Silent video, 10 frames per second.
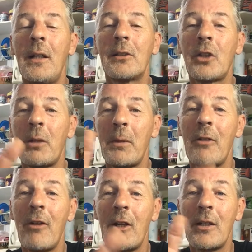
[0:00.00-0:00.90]
it's going to
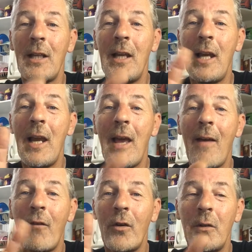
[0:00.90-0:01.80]
be around
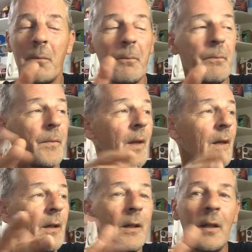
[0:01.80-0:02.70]
11,
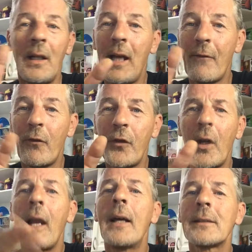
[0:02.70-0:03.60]

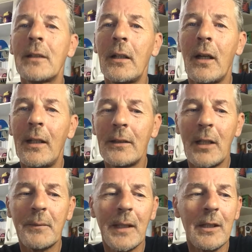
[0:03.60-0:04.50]
11:30. Last night I ended
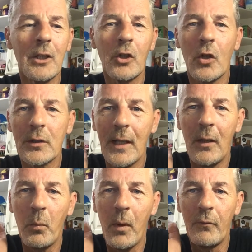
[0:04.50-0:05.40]
up taking the dogs
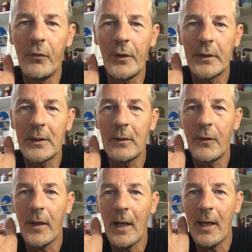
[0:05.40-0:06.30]
out at 1:30
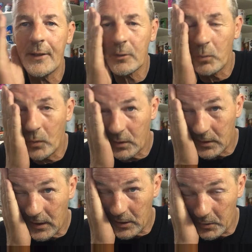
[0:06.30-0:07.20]
for their last walk.
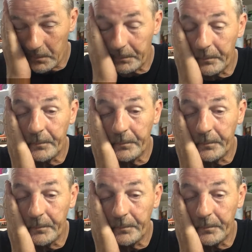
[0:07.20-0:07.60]
So,